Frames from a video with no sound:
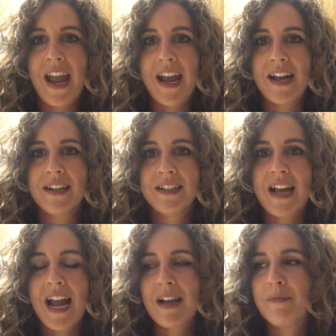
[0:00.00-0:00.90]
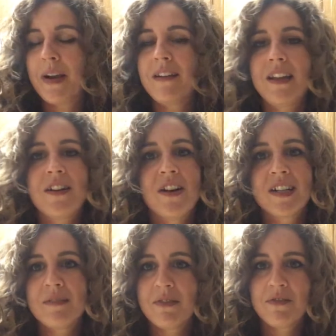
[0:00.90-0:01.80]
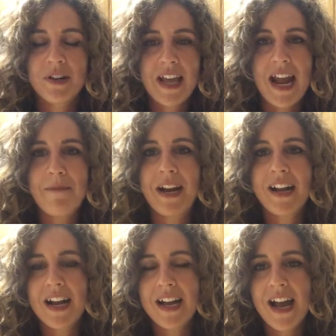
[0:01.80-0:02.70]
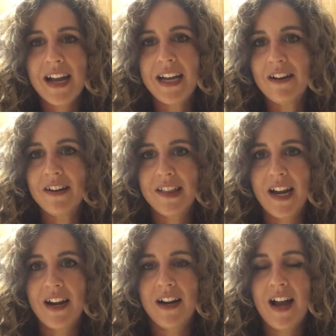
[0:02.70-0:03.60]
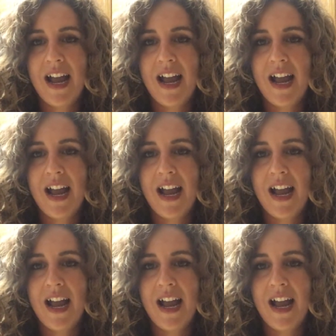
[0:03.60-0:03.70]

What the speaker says: and I had barely cooked before that. I mean, I kind of had here and there.